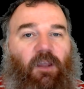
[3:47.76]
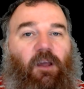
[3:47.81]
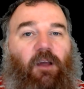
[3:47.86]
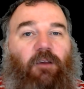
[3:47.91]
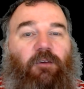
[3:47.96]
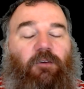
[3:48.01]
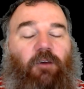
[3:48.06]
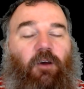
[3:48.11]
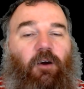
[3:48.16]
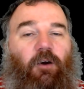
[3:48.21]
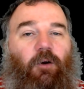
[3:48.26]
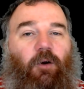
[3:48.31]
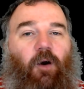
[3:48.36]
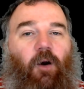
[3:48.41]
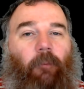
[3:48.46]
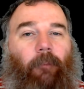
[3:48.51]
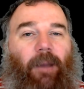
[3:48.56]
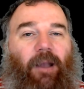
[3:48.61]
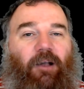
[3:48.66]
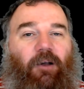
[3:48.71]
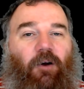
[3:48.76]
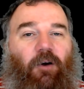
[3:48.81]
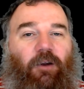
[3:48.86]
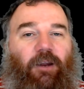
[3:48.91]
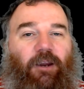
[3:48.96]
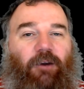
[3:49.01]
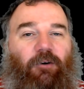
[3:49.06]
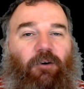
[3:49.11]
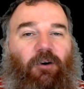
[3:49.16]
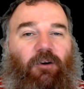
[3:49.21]
So back on
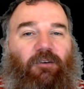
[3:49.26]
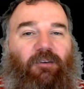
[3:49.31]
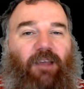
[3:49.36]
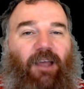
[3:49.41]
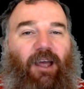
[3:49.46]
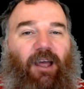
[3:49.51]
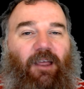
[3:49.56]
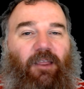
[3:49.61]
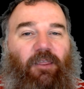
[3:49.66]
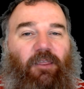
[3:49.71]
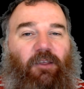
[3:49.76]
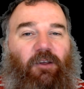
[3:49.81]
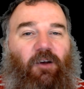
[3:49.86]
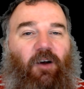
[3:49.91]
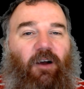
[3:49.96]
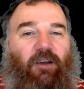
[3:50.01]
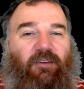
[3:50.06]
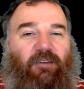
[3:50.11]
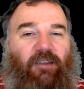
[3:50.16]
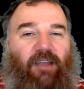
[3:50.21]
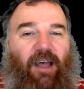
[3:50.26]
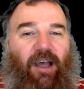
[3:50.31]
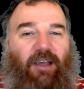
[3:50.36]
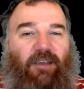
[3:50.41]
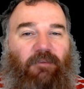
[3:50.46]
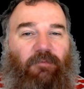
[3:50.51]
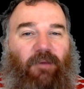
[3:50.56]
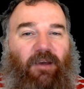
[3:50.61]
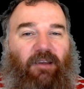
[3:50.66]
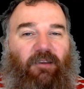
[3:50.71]
Eros, and the guys in the
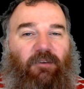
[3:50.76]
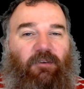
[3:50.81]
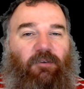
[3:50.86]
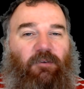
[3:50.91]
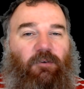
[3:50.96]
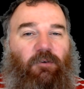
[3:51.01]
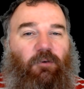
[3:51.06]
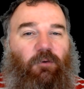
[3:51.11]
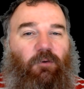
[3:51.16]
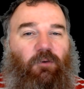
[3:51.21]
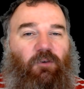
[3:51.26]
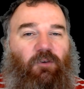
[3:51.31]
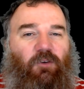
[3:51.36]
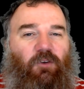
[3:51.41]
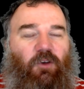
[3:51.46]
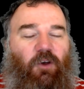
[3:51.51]
hazmat suits